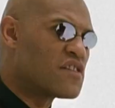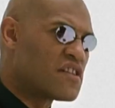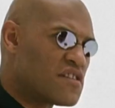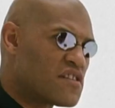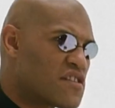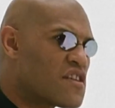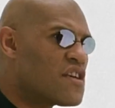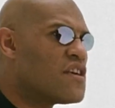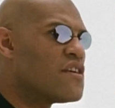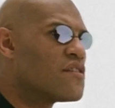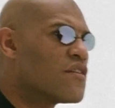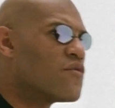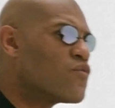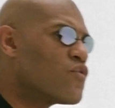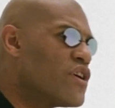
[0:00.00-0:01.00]
and see,
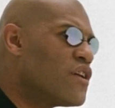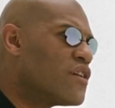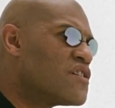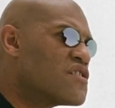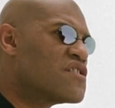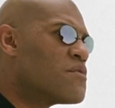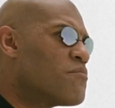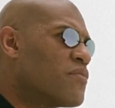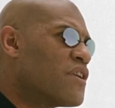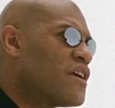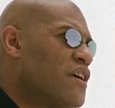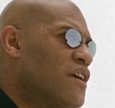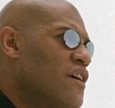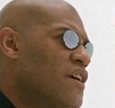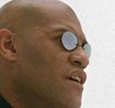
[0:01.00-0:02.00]
then real is
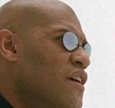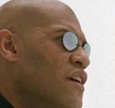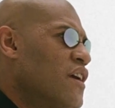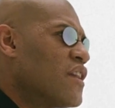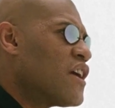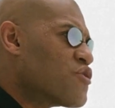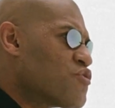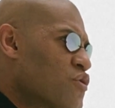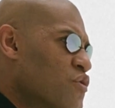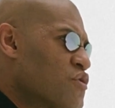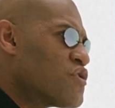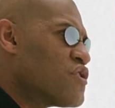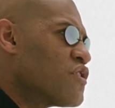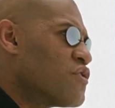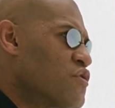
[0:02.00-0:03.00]
simply electrical
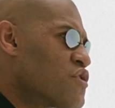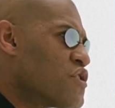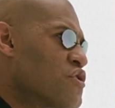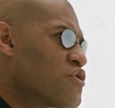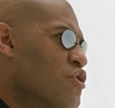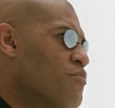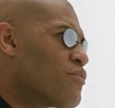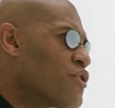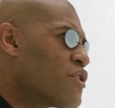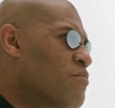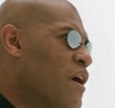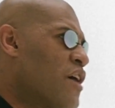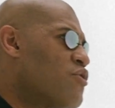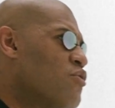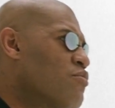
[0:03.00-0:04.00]
signals interpreted
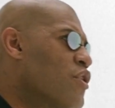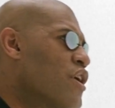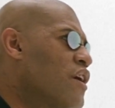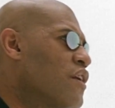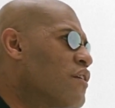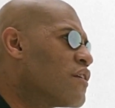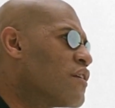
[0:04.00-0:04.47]
by your brain.